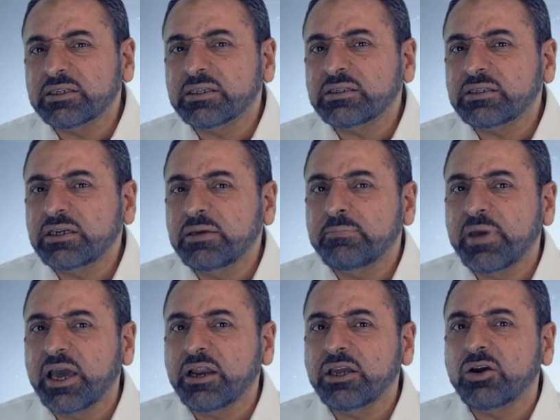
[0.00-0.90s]
didn't he
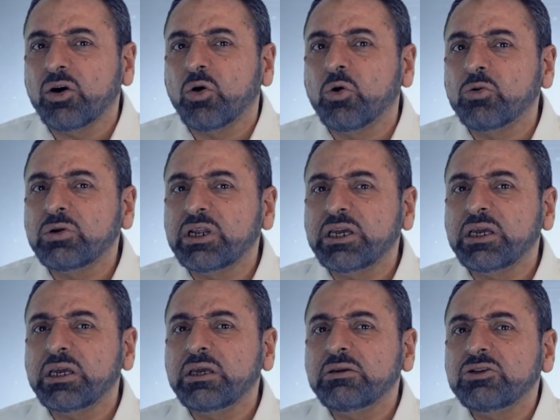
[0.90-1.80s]
marry
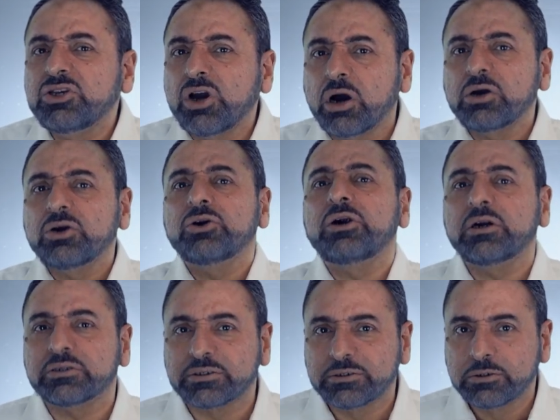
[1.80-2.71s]
only young
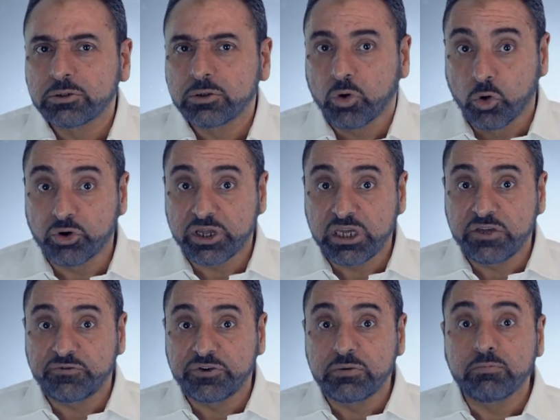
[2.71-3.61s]
girls? Or
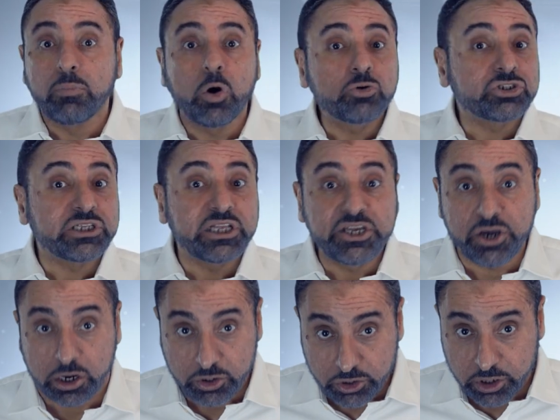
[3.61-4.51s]
even mostly young